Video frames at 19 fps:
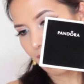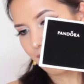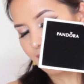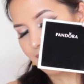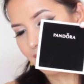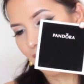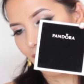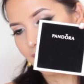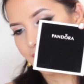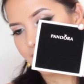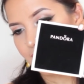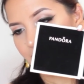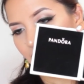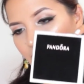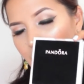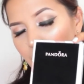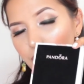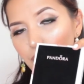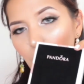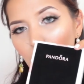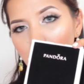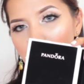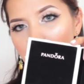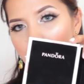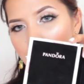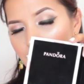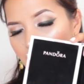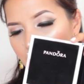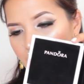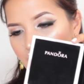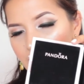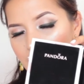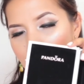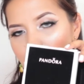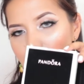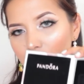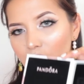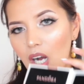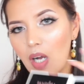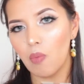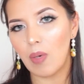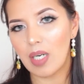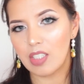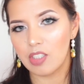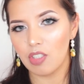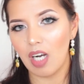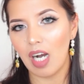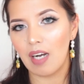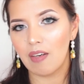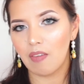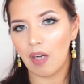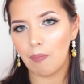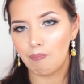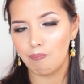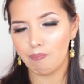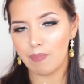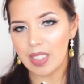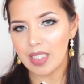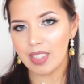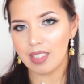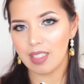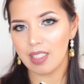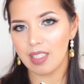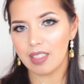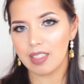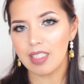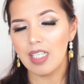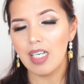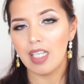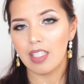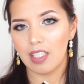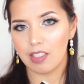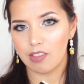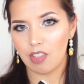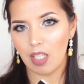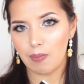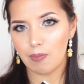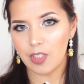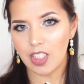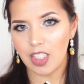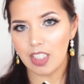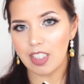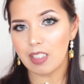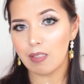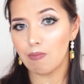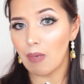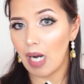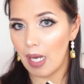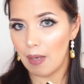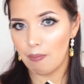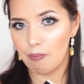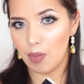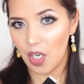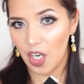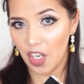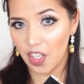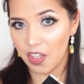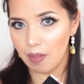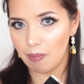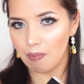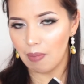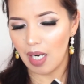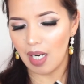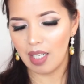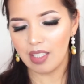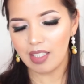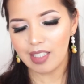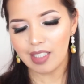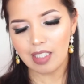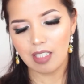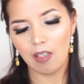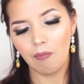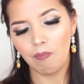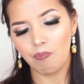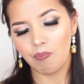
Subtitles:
And as I said, I am born in May, so I want to have a pieces that represents my birth month.